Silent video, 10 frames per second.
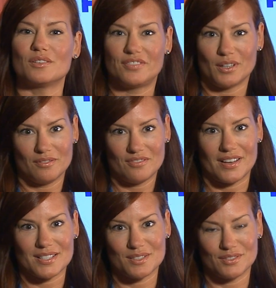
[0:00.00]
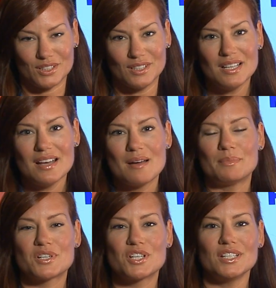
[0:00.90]
Film Festival.
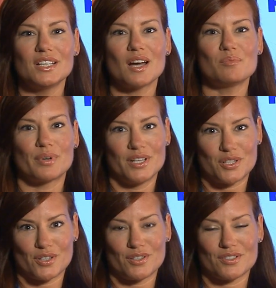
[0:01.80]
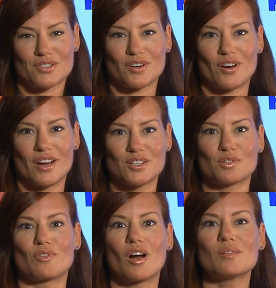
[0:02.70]
Machine Gun Preacher, starring
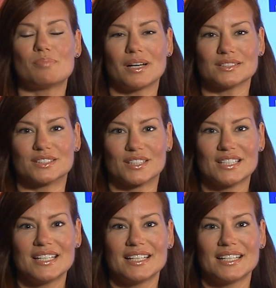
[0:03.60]
Gerard Butler,